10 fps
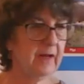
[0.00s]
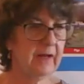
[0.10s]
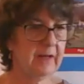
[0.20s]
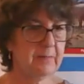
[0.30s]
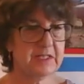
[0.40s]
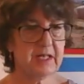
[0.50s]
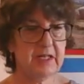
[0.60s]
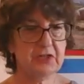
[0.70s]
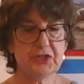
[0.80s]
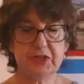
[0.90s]

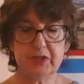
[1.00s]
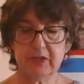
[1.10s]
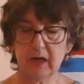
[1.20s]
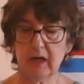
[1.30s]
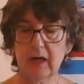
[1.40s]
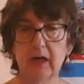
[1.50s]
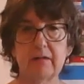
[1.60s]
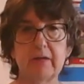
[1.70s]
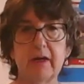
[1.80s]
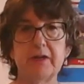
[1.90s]
imitation, a
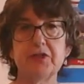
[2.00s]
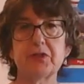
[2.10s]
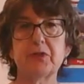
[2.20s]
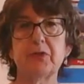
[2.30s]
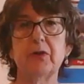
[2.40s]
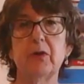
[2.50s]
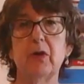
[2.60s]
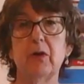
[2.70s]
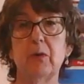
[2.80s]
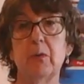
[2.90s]
lot of children
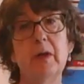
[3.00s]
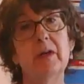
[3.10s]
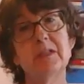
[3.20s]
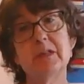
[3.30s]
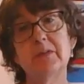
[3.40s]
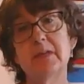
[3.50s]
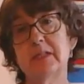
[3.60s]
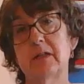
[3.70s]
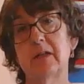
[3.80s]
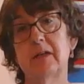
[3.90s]
go, and it's always
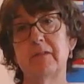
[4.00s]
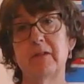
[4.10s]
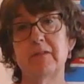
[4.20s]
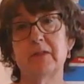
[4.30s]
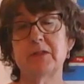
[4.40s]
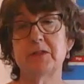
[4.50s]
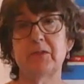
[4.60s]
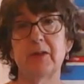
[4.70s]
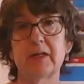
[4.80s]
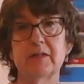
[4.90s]
not this
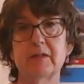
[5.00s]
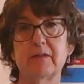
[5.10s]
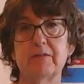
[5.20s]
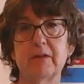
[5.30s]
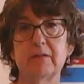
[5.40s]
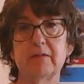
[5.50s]
direct of a